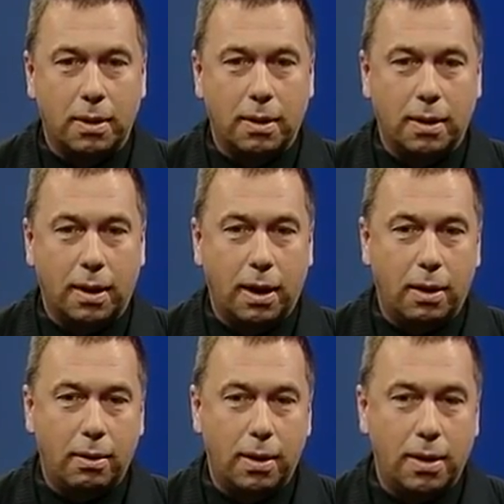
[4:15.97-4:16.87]
and
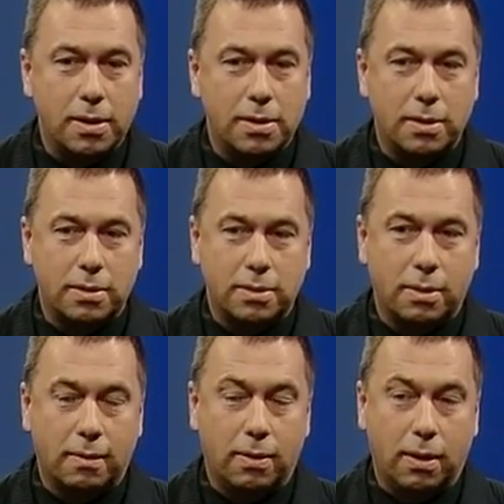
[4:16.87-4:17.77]
CARE is
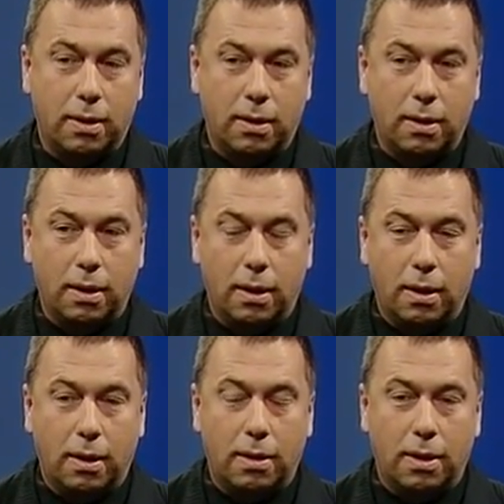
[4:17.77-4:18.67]
sort of
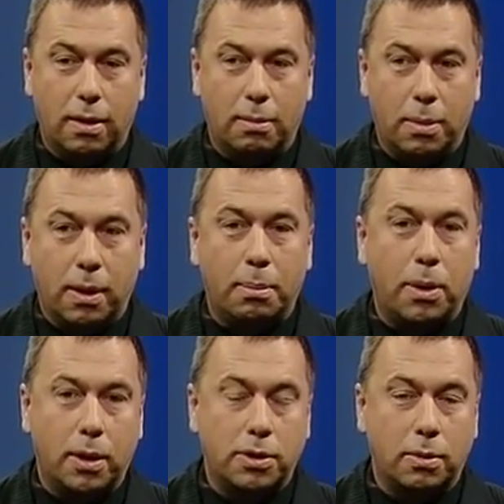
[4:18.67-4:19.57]
the big
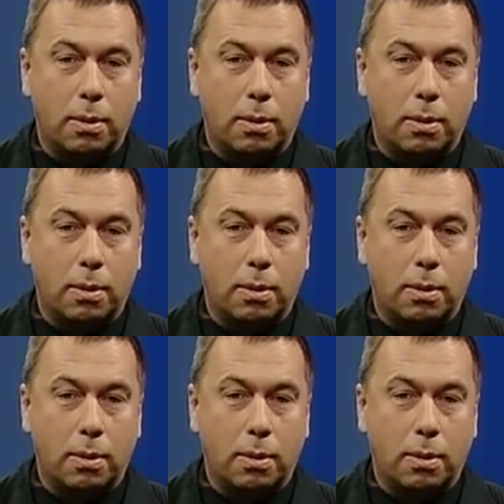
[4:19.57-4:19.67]
picture.